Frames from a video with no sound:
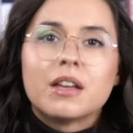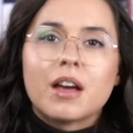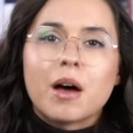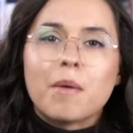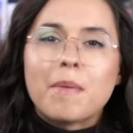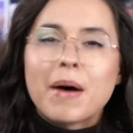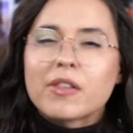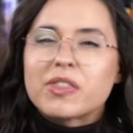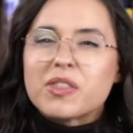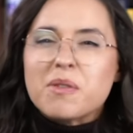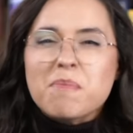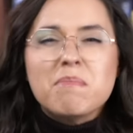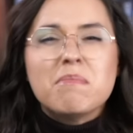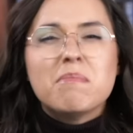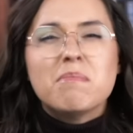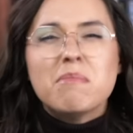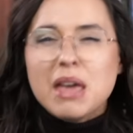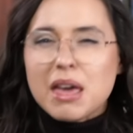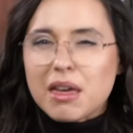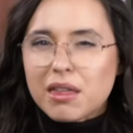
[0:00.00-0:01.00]
about the
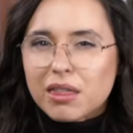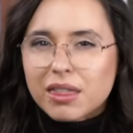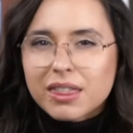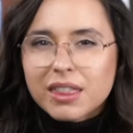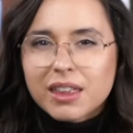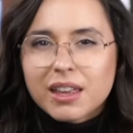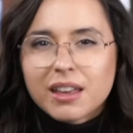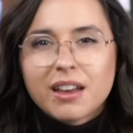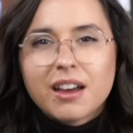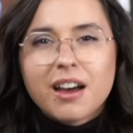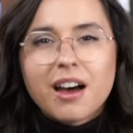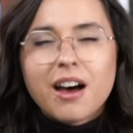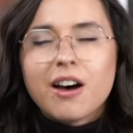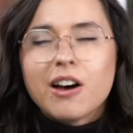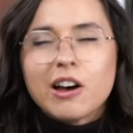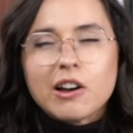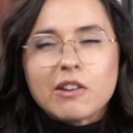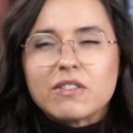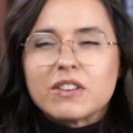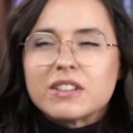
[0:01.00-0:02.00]
myth
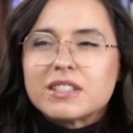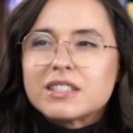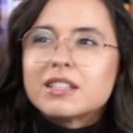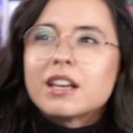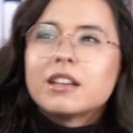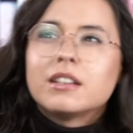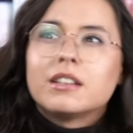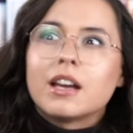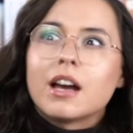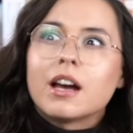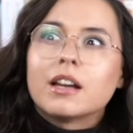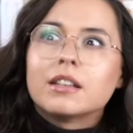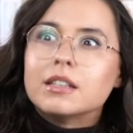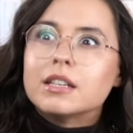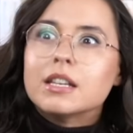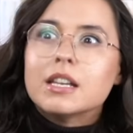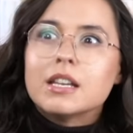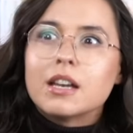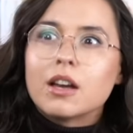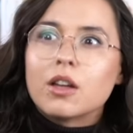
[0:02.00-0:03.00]
of Sun God
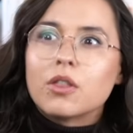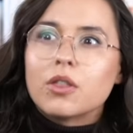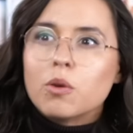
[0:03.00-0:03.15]
Nika,